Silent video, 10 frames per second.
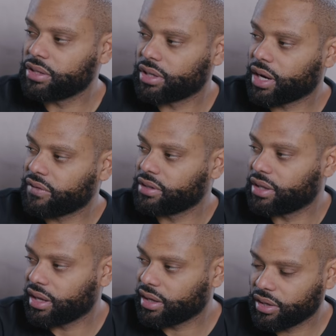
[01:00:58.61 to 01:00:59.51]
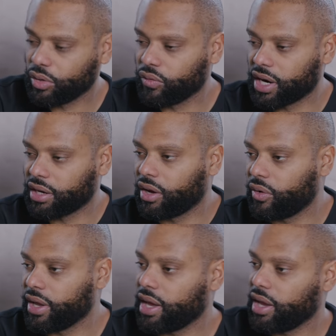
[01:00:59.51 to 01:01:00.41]
Managing everything. Yeah, man. You're running
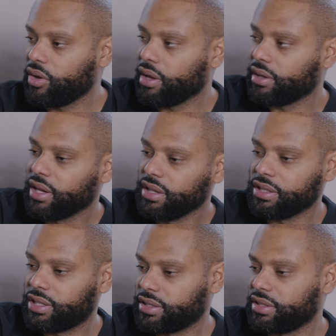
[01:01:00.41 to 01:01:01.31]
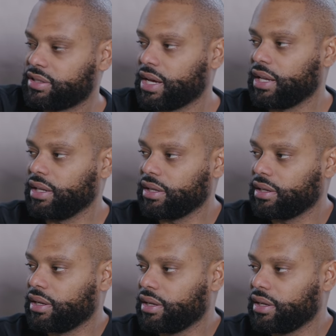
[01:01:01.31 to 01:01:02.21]
low here. You, yeah, yeah. This yeah. isn't
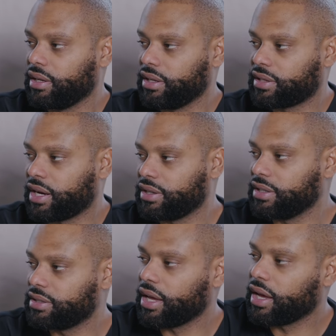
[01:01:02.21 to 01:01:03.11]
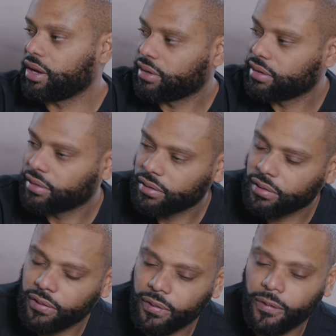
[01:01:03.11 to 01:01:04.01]
selling. Yeah, yeah. Let's cut this yeah, down. Yeah.
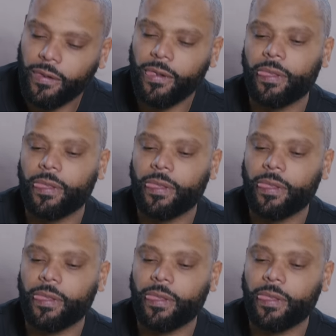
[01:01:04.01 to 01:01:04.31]
Exactly.